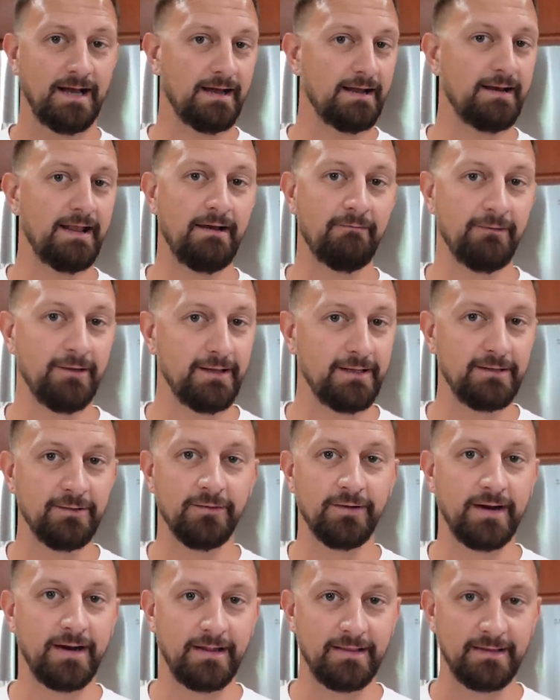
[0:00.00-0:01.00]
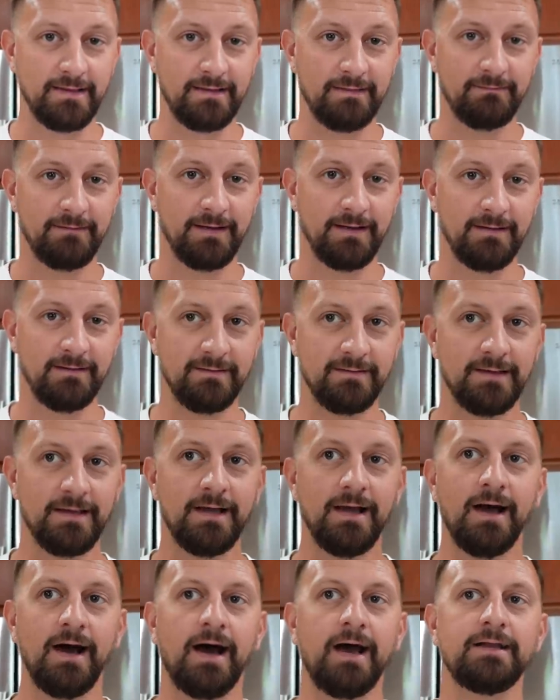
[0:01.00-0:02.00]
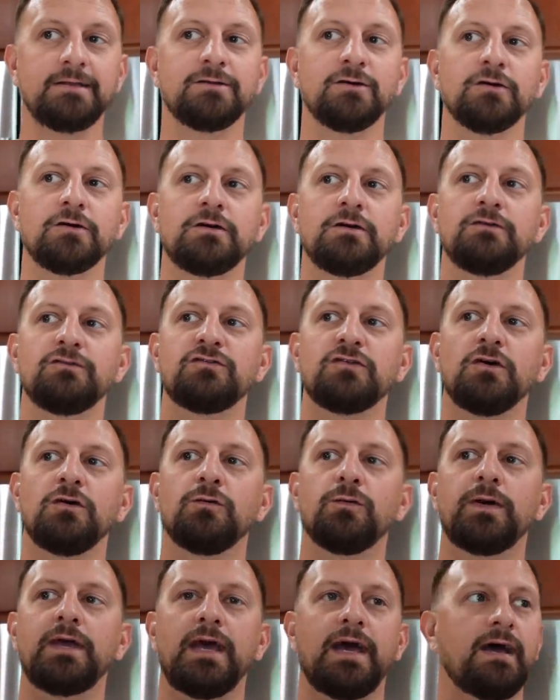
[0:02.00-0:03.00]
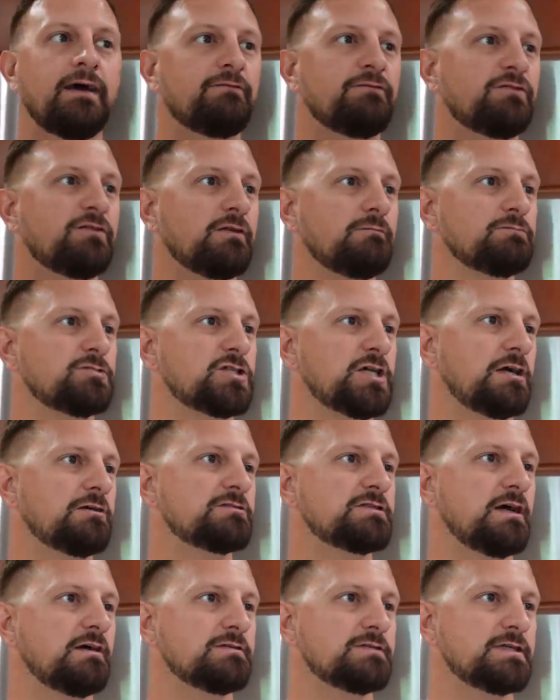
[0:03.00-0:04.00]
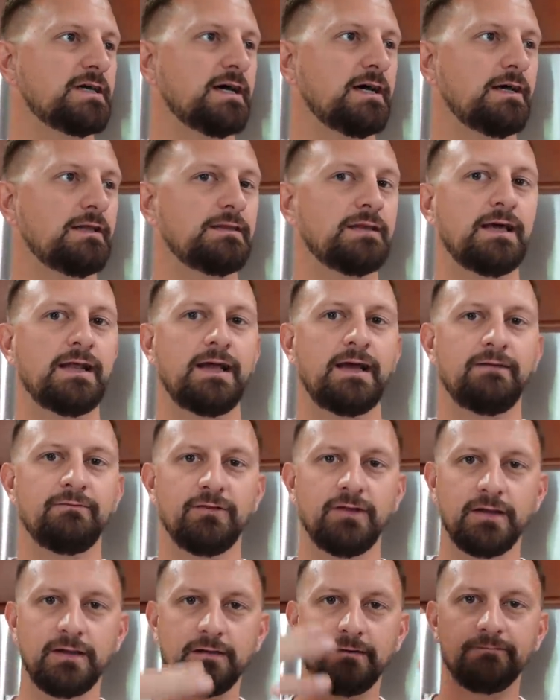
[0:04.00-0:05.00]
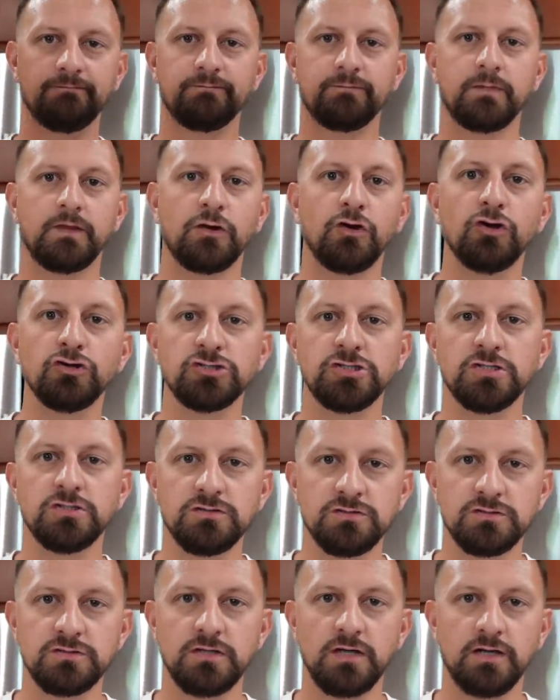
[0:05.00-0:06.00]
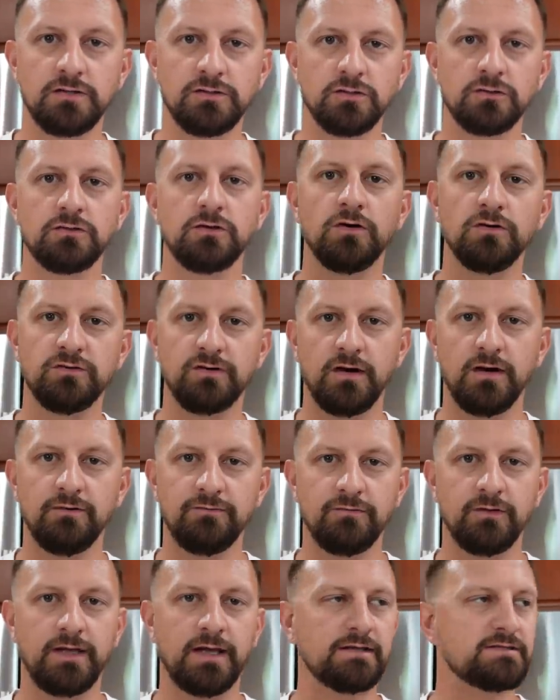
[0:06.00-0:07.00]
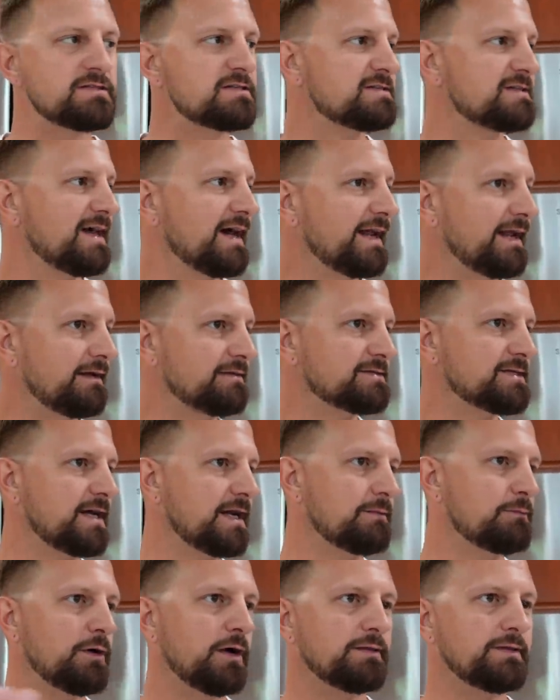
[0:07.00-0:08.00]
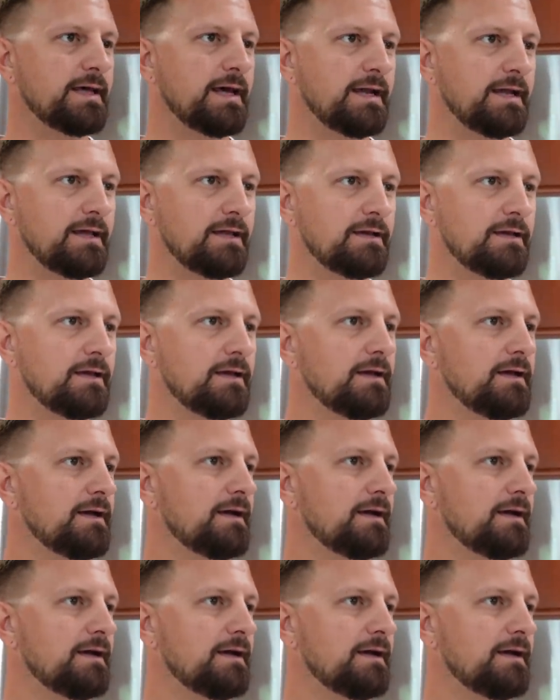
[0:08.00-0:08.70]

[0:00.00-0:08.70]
I'm not really doing anything, because I took, so we have some chairs outside that have like cushions. I took yeah. those off. He has the slide outside. I brought that in.